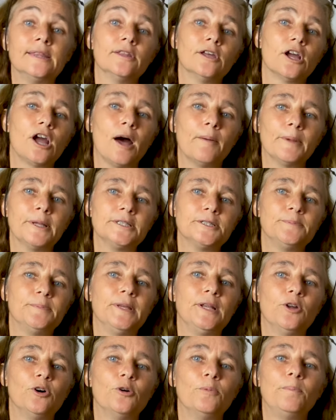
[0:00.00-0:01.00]
the comments
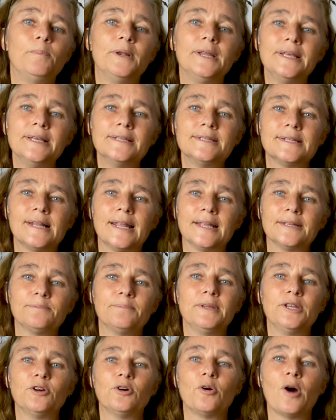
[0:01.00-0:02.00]
below, please let
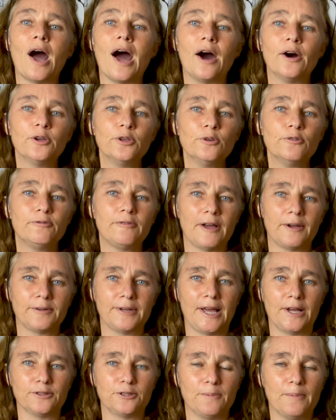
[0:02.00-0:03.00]
me know how you found
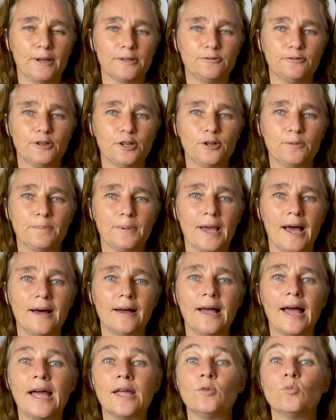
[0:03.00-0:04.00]
out about Photopia
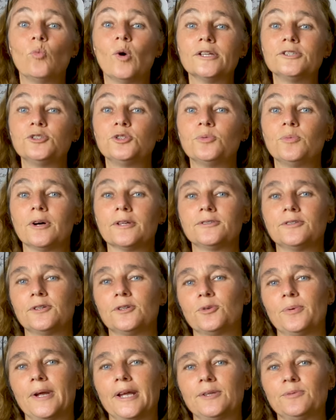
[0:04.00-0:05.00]
and what you want to
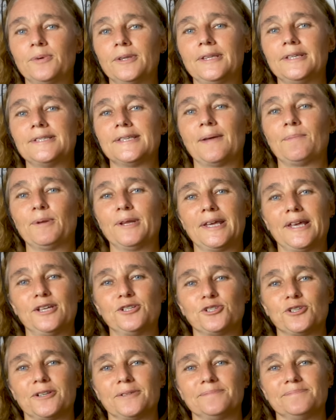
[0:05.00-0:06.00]
create with this
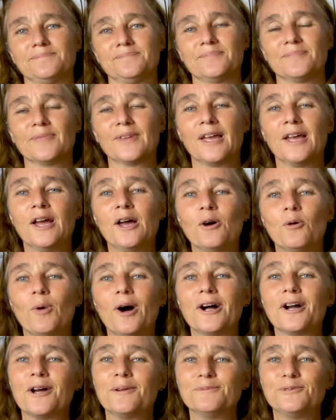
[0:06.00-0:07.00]
application.
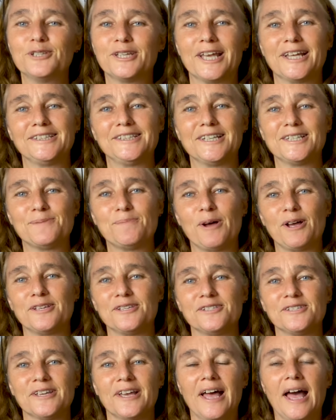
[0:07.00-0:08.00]
Welcome to Katia's
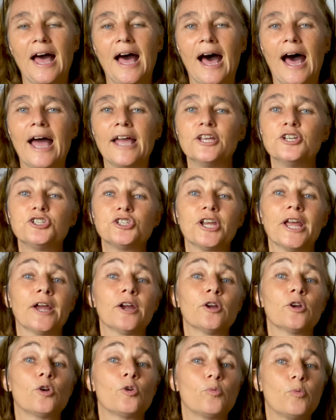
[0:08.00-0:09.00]
Buzz. I
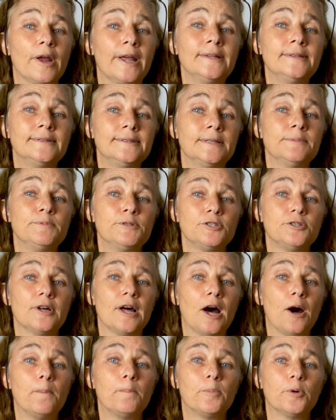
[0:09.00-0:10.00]
share great tips to
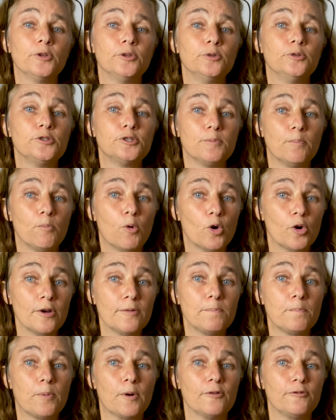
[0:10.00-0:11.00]
help produce more
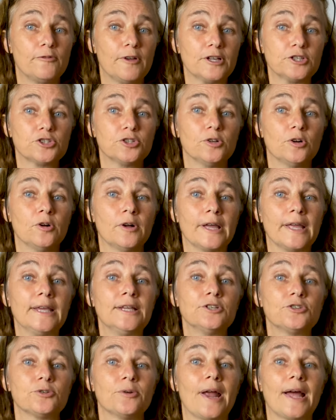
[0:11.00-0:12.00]
professional,
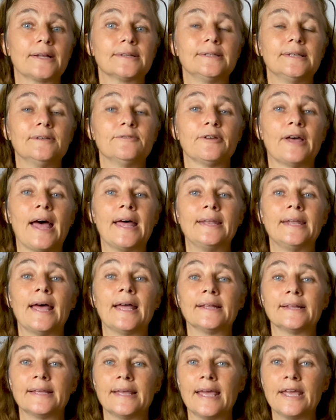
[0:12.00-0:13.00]
interactive, and
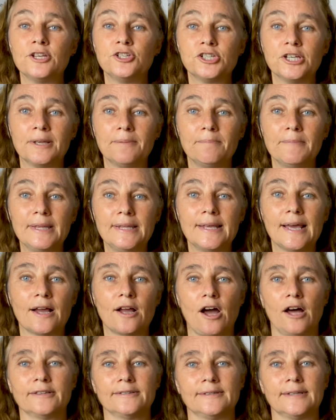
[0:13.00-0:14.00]
engaging media
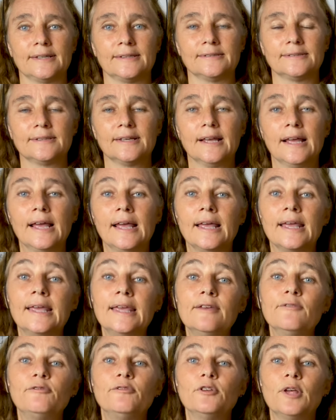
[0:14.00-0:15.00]
content.
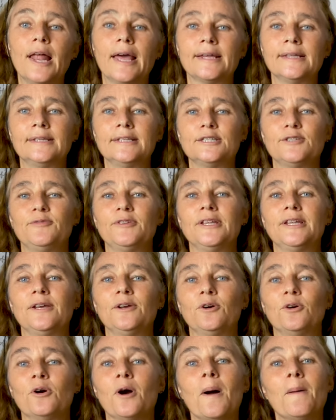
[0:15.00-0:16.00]
If you like this
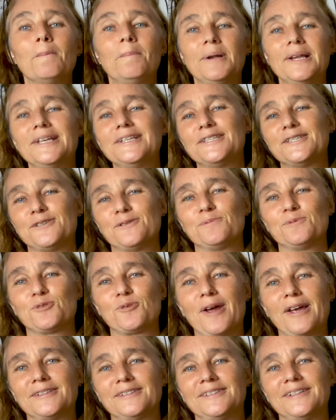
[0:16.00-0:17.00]
video, please
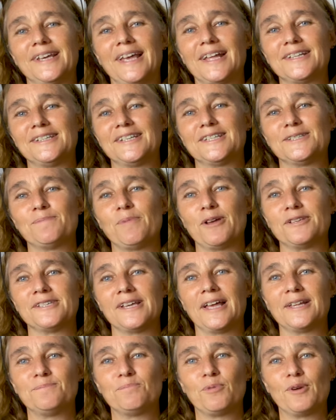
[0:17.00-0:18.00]
subscribe to Katia's Buzz
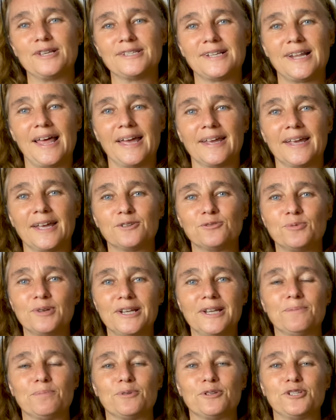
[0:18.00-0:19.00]
and press like. I'd
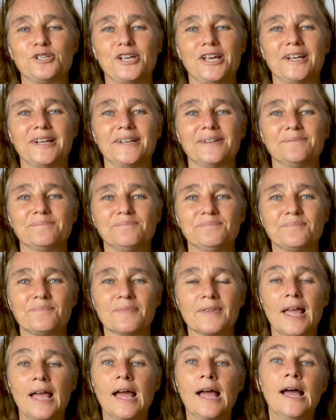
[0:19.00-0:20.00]
really appreciate it.
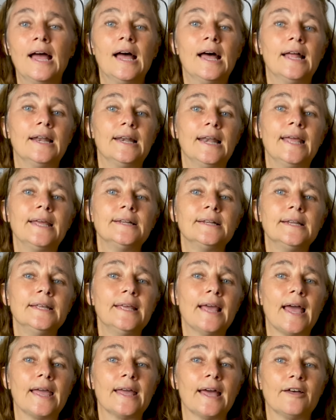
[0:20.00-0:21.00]

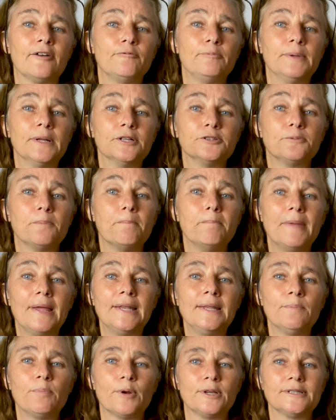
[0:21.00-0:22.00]
Lately, I have built
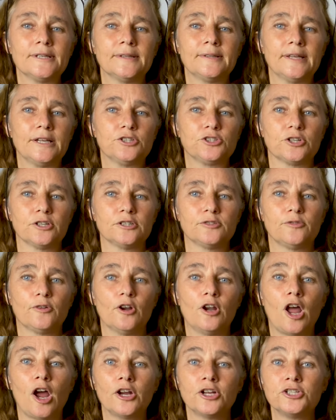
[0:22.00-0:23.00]
many presentations
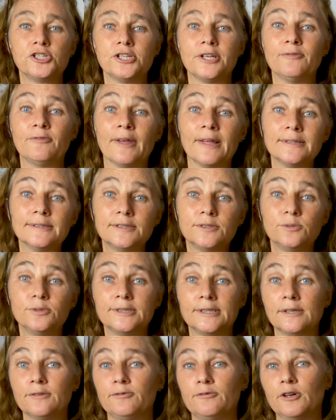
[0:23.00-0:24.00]
for large events
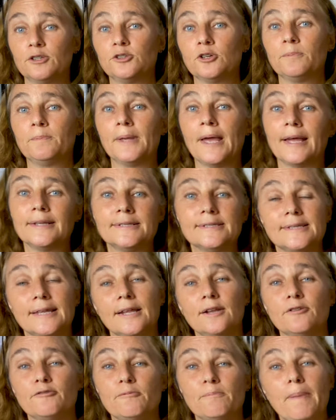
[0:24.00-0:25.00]
using Photopia
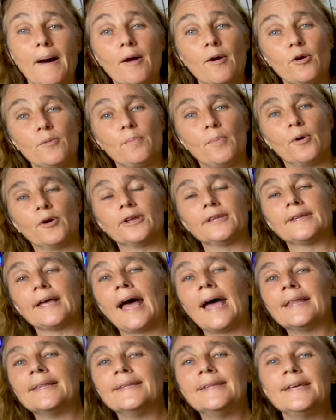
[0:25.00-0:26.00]
instead of PowerPoint,
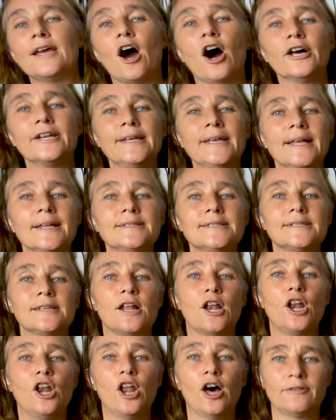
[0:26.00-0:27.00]
and the audience
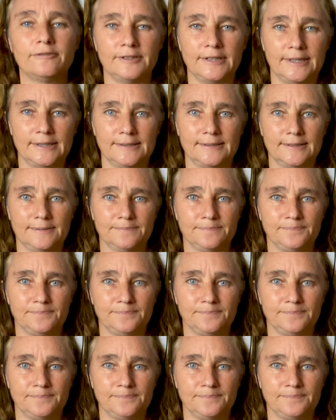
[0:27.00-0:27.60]
loved it.